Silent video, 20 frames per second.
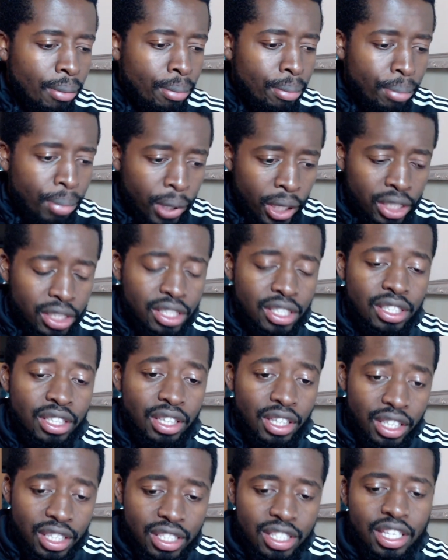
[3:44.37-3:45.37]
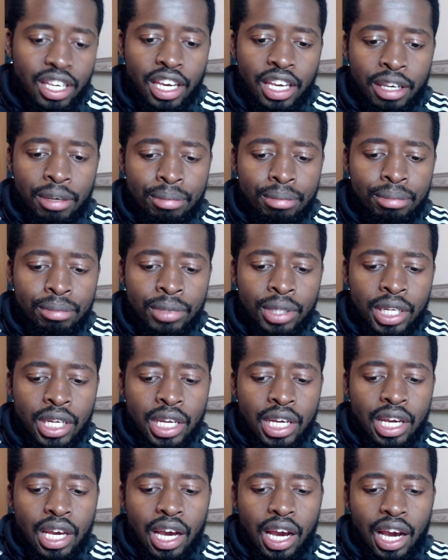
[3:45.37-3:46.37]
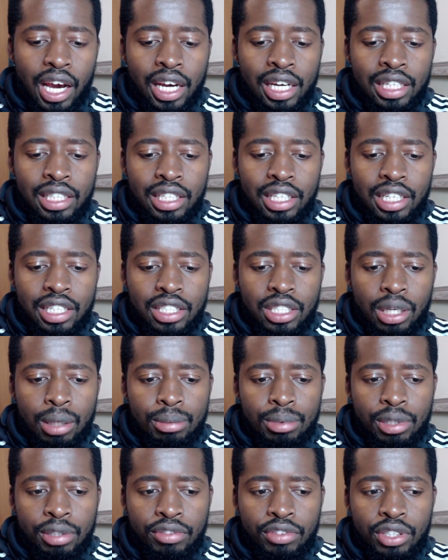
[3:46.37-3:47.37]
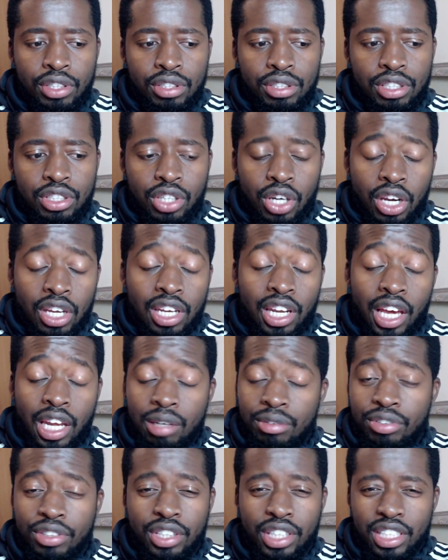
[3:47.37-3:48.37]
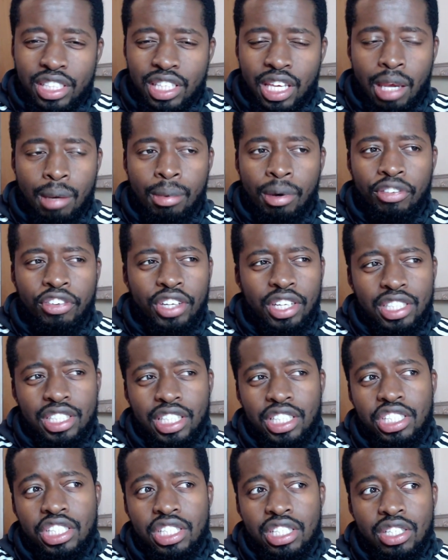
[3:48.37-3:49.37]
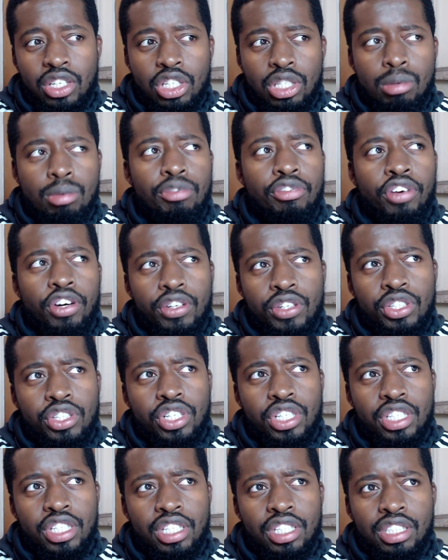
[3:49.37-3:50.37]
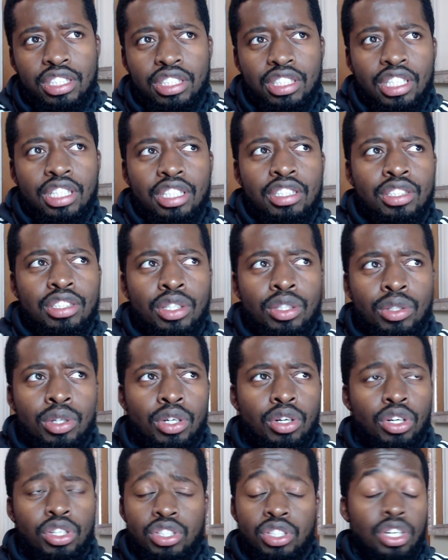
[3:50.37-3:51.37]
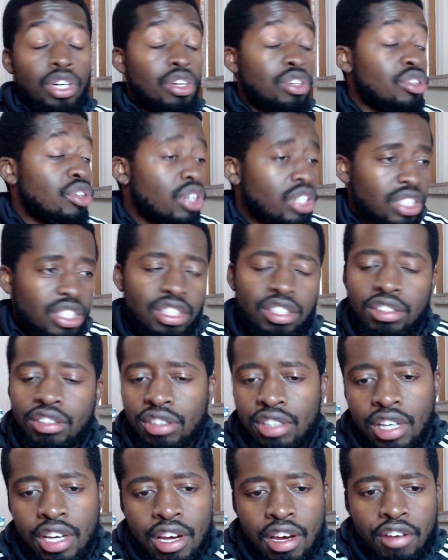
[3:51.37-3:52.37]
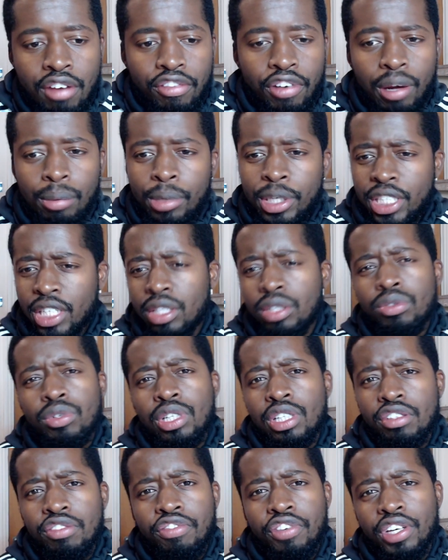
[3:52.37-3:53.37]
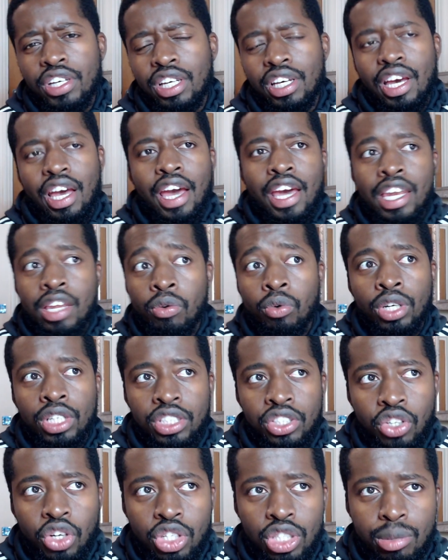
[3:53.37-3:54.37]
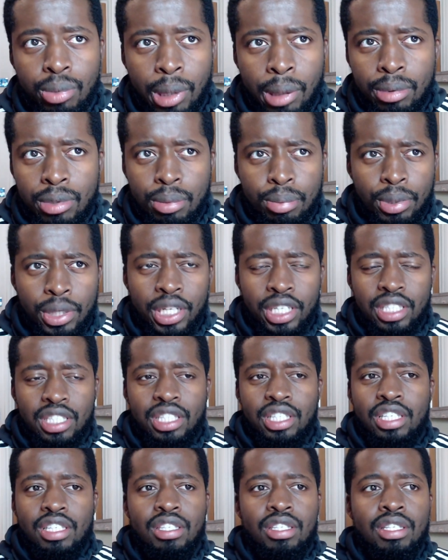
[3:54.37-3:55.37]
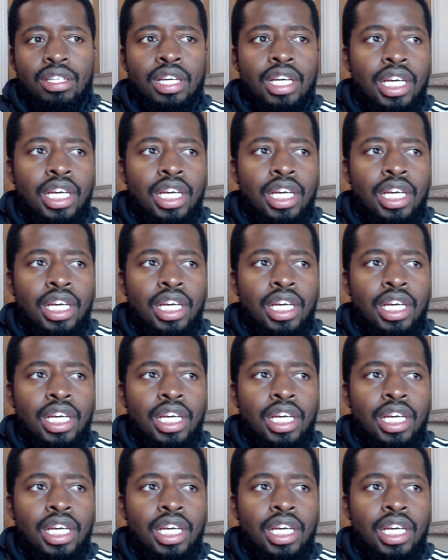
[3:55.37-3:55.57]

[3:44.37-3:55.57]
But this game, and in terms of the starting lineup for this game, I think it's actually going to be very interesting. It's, you know, across the fan base, I don't really think anyone is going to be able to predict this